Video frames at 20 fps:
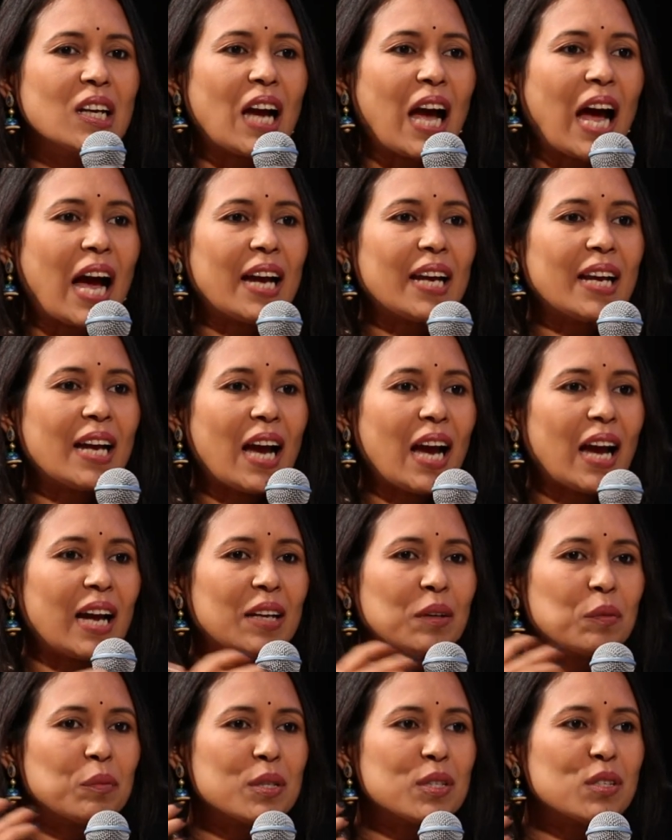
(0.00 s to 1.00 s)

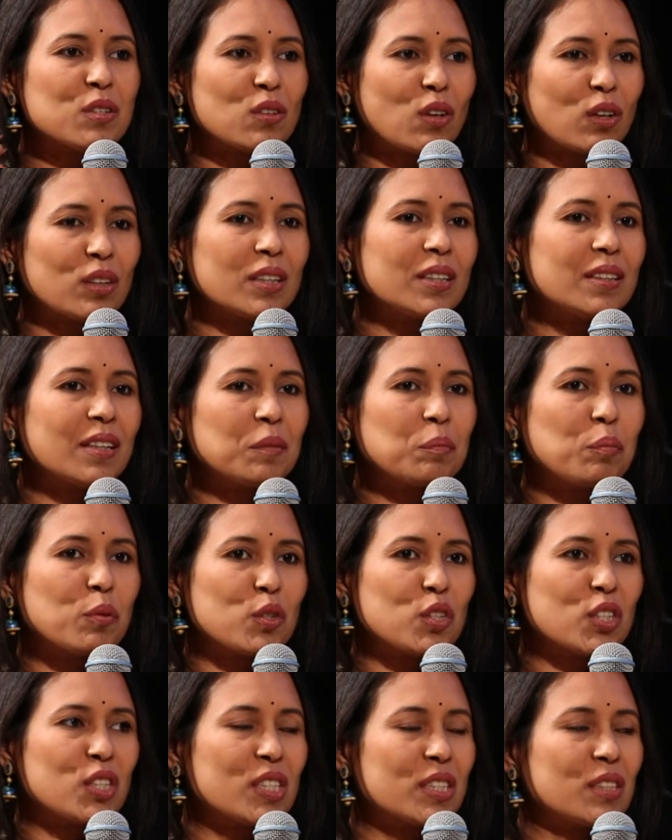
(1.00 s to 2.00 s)
I was not in that
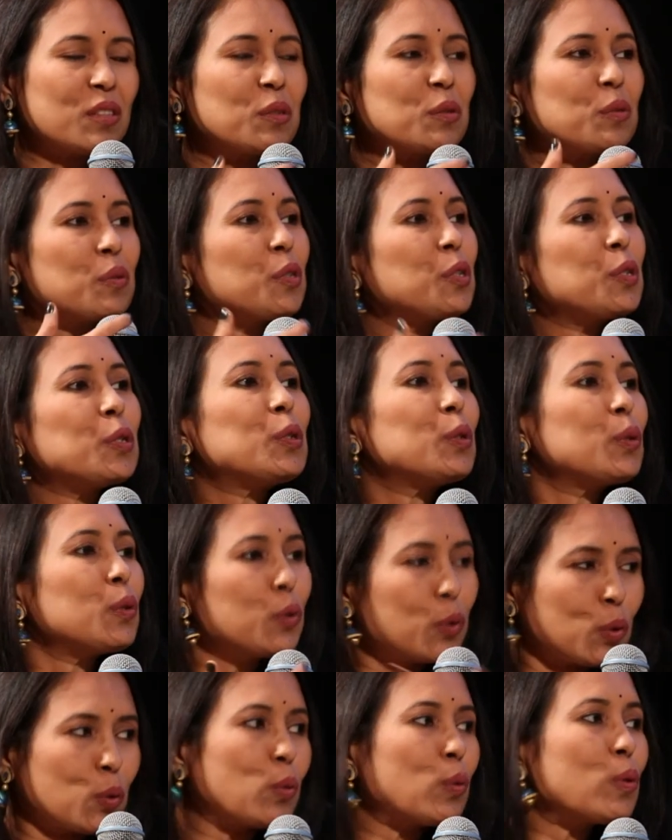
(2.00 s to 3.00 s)
position to
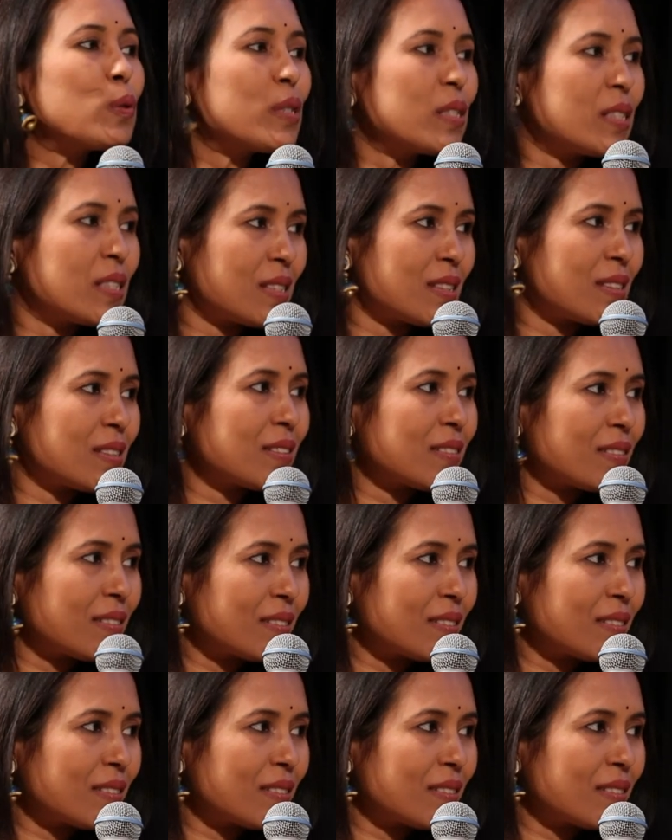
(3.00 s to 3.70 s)
choose,